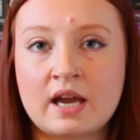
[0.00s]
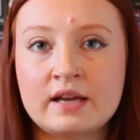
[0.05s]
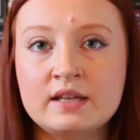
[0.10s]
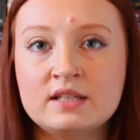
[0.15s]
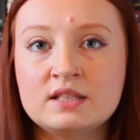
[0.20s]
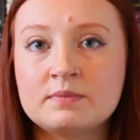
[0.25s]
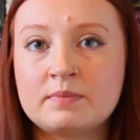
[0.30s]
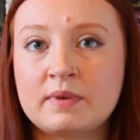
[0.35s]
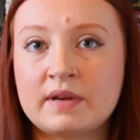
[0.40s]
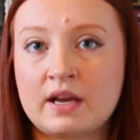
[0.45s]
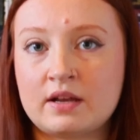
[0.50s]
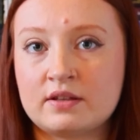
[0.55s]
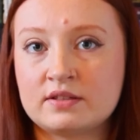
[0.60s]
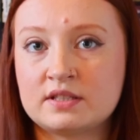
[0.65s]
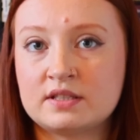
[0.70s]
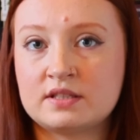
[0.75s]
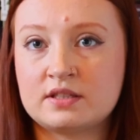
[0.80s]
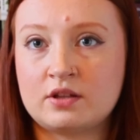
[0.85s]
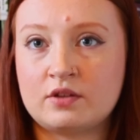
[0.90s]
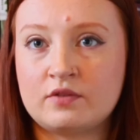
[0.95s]
Eyes by
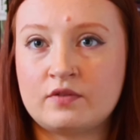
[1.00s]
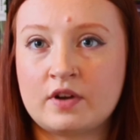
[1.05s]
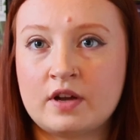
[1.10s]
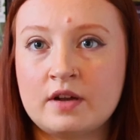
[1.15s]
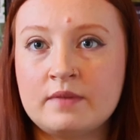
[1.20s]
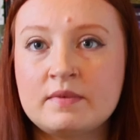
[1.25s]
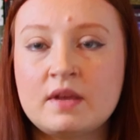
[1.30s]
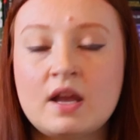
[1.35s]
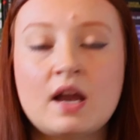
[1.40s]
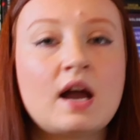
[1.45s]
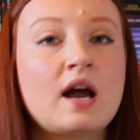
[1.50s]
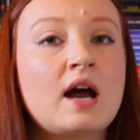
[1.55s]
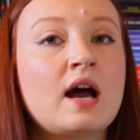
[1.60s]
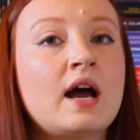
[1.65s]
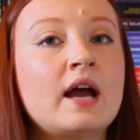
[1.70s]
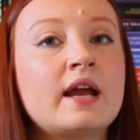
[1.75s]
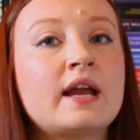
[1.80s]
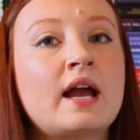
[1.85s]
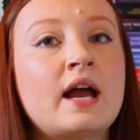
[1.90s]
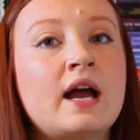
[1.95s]
Elsie Silver.
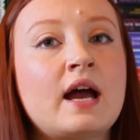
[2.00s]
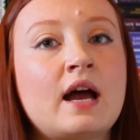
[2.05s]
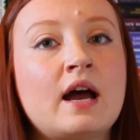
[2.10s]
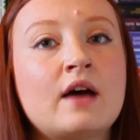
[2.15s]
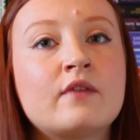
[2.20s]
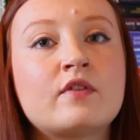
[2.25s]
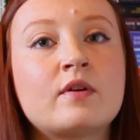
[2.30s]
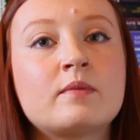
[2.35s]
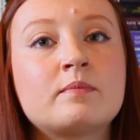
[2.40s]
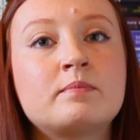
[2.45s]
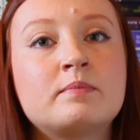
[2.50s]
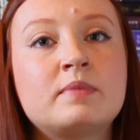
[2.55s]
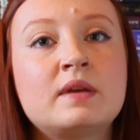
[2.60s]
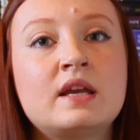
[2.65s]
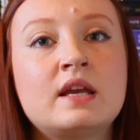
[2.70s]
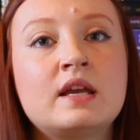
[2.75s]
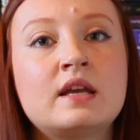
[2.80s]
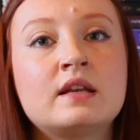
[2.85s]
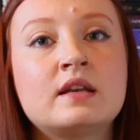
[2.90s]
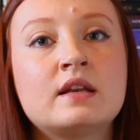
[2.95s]
I have
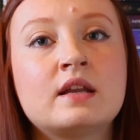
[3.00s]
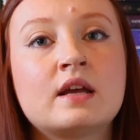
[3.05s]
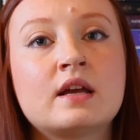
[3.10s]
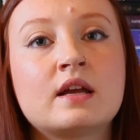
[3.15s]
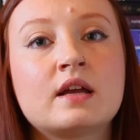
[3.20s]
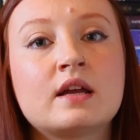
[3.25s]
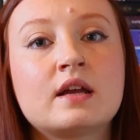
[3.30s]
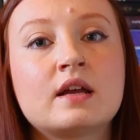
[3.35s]
been